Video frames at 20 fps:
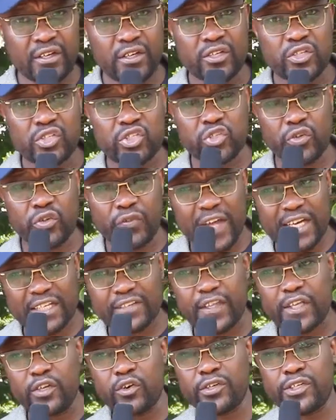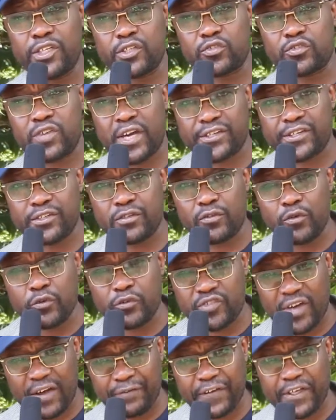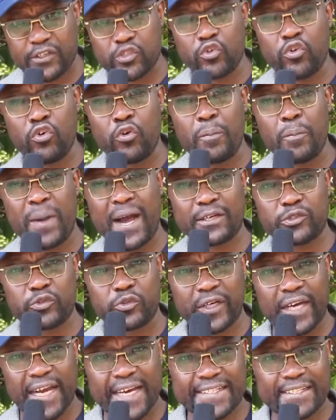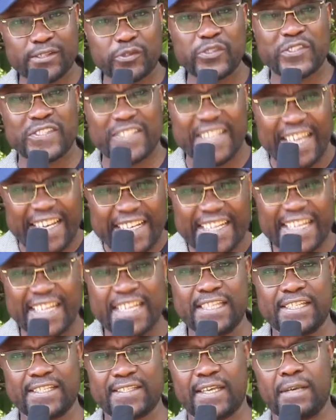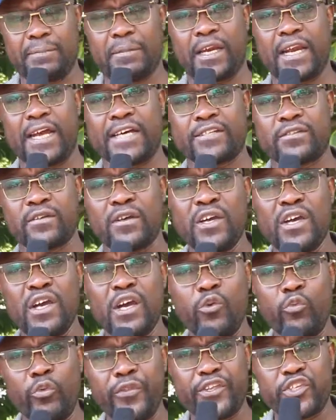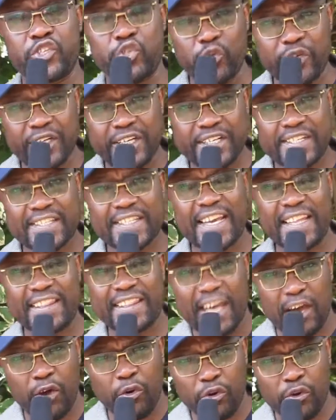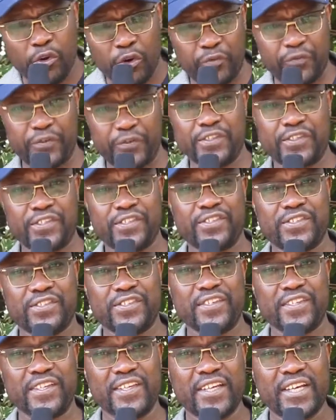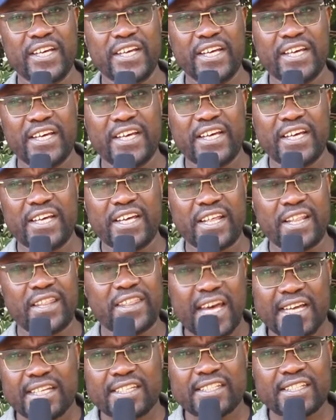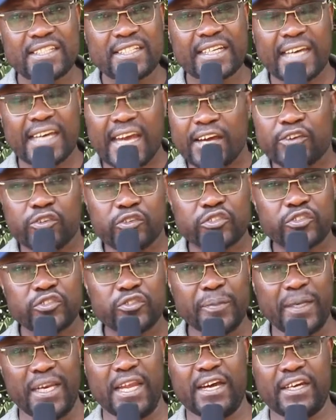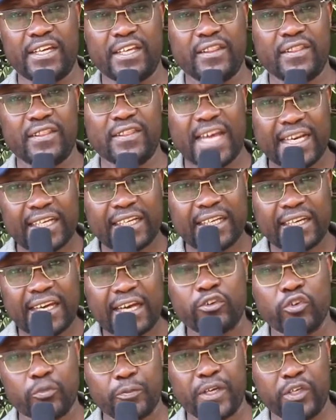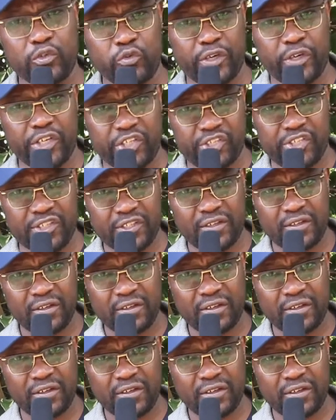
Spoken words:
so that they don't need to rush through traffic to go back to class, to sit in the same class with juniors in their own offices. That cannot be learning. That cannot be education.